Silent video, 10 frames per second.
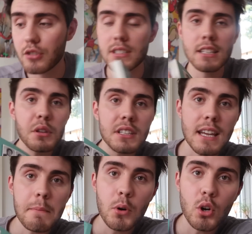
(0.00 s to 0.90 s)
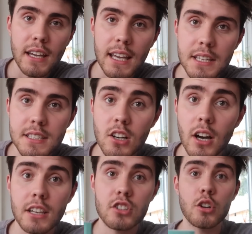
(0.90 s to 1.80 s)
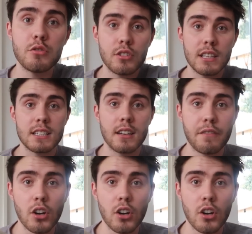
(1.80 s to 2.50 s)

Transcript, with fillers: so it's still the same book inside. I showed you this in a